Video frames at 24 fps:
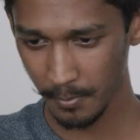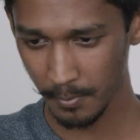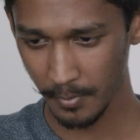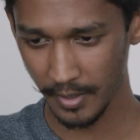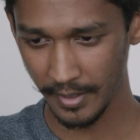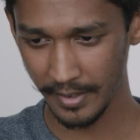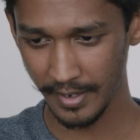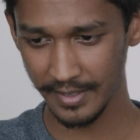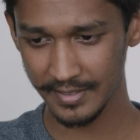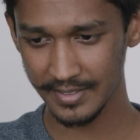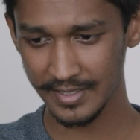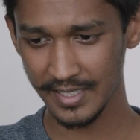
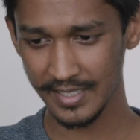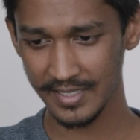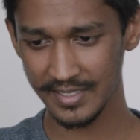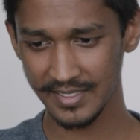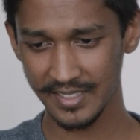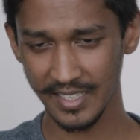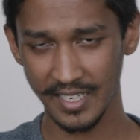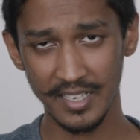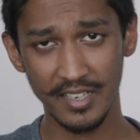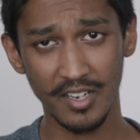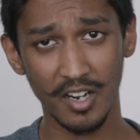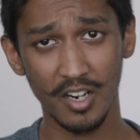But as I
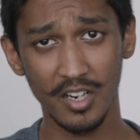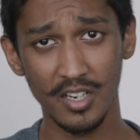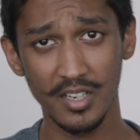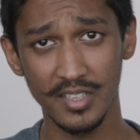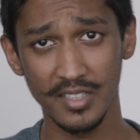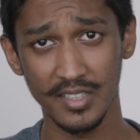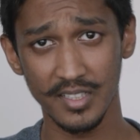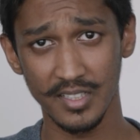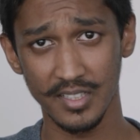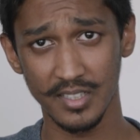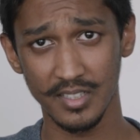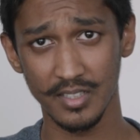said
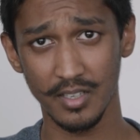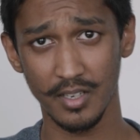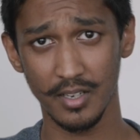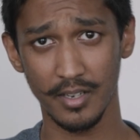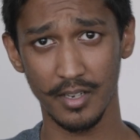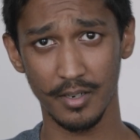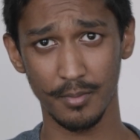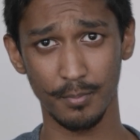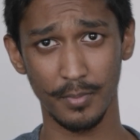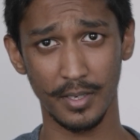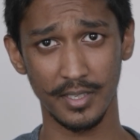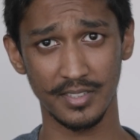earlier
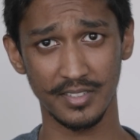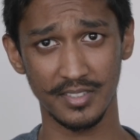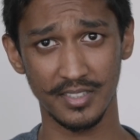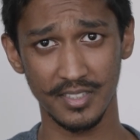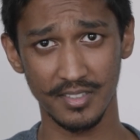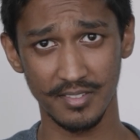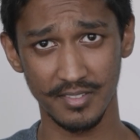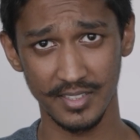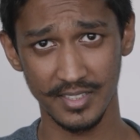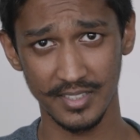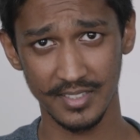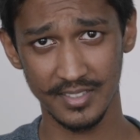in my
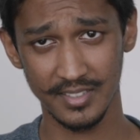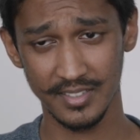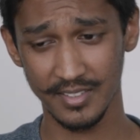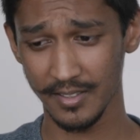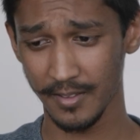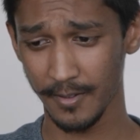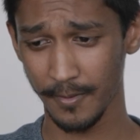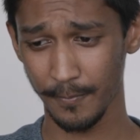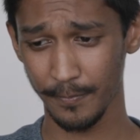series,